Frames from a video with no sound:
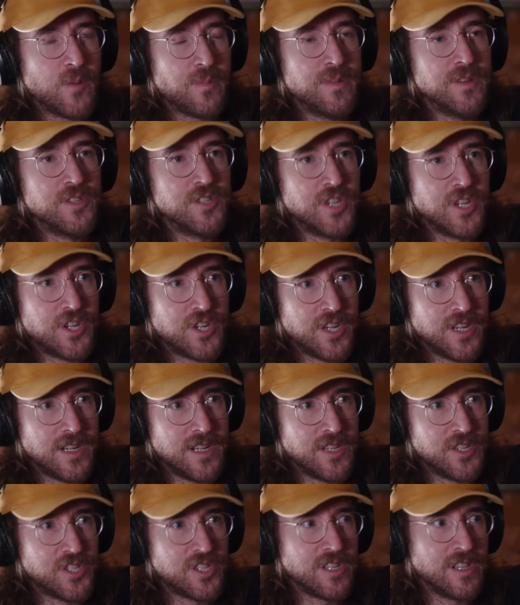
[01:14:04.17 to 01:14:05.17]
position
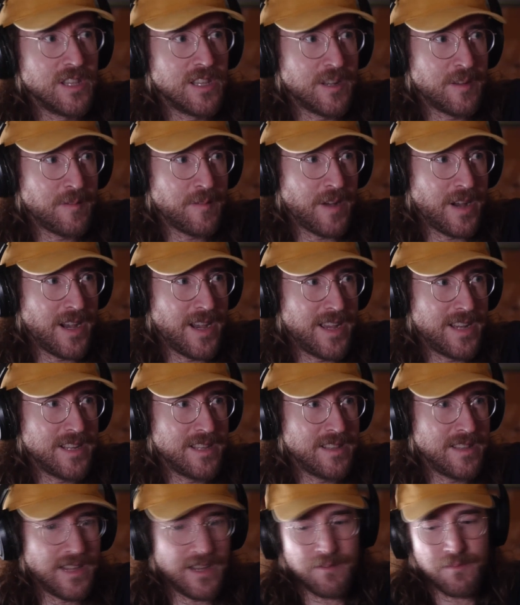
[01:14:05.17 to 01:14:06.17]
has solidified,
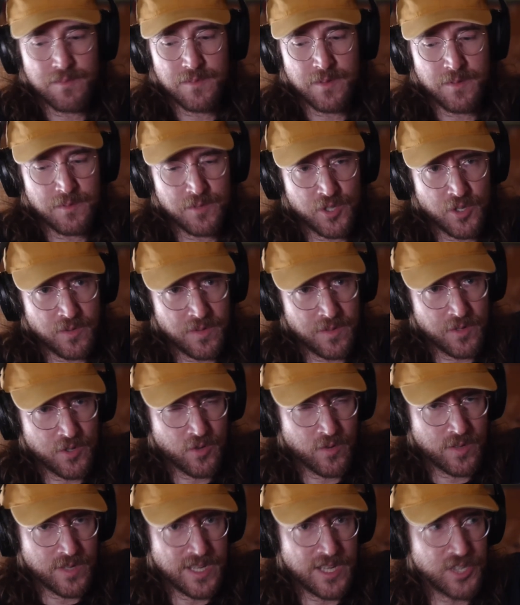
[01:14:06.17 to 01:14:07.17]
and so the
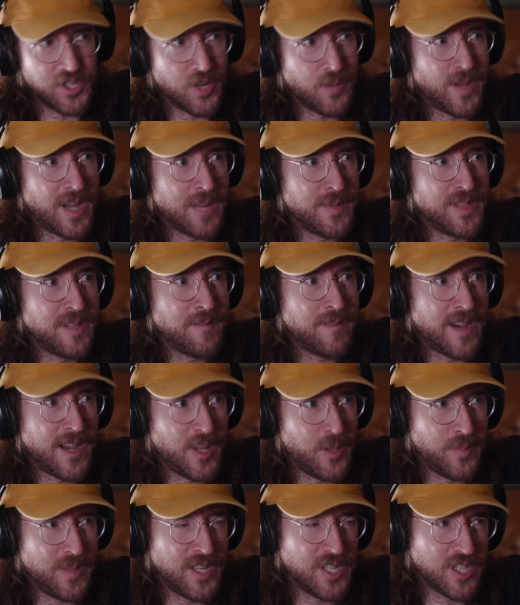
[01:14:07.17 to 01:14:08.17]
teaser might have been the
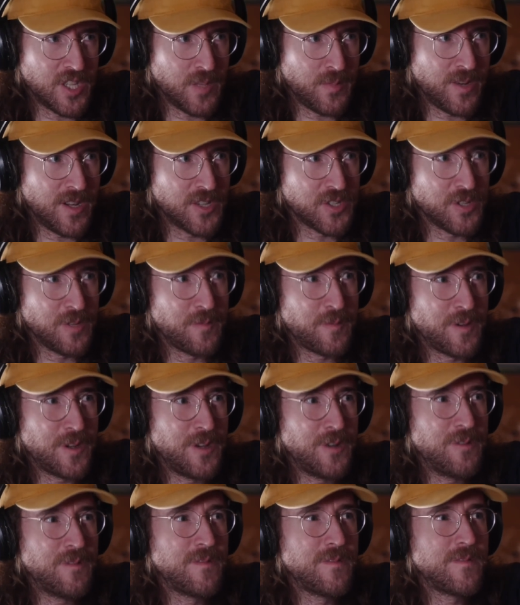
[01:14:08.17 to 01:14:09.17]
final piece of the puzzle for
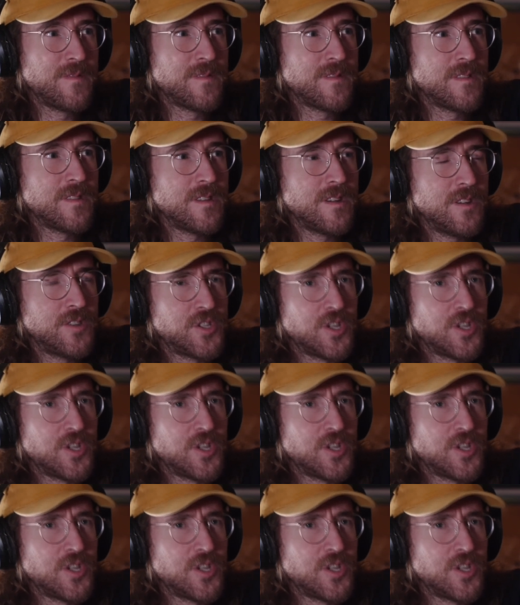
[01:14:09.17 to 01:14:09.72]
you. It's